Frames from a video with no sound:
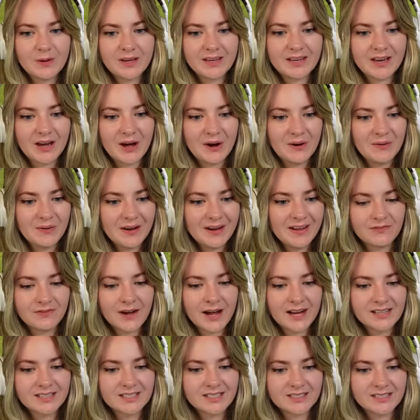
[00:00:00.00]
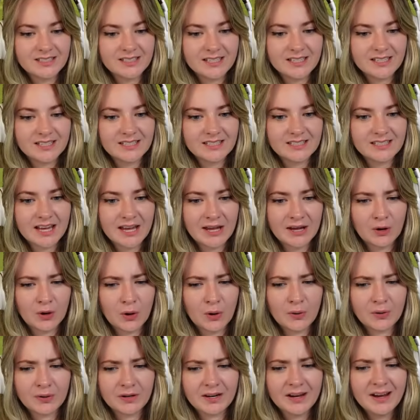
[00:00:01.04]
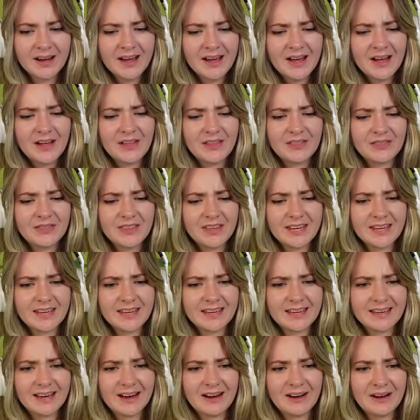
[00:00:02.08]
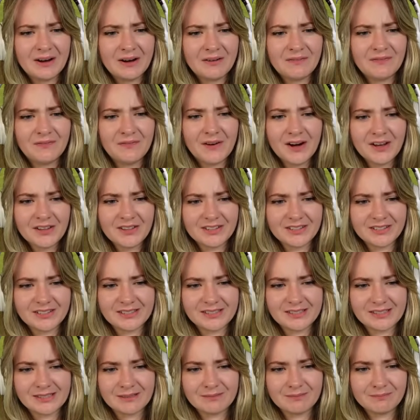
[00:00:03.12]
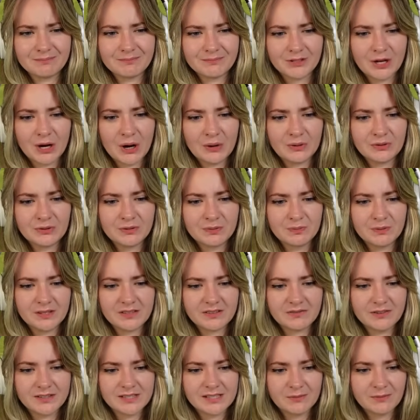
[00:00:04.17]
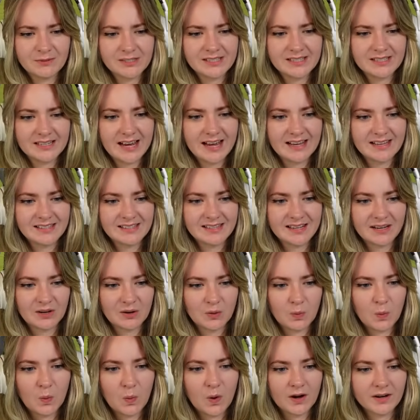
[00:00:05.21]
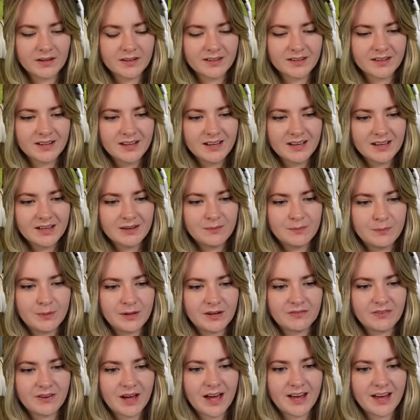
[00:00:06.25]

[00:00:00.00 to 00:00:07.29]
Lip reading: we go. Fact did take on the father's coat, but for some reason has like one bit of